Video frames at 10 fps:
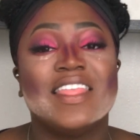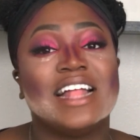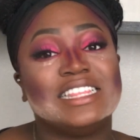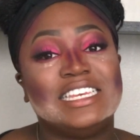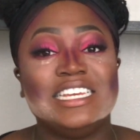
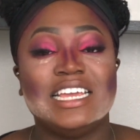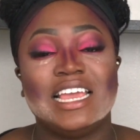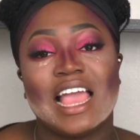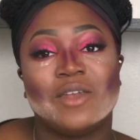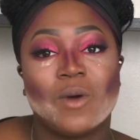That's
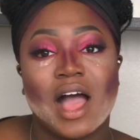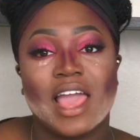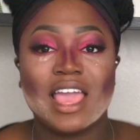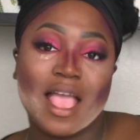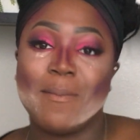
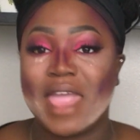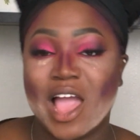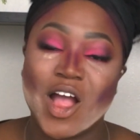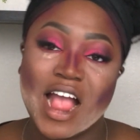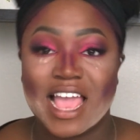
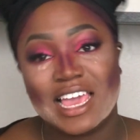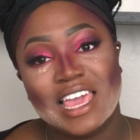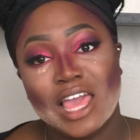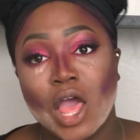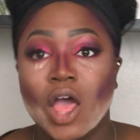
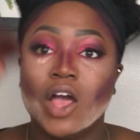DENYMARIE.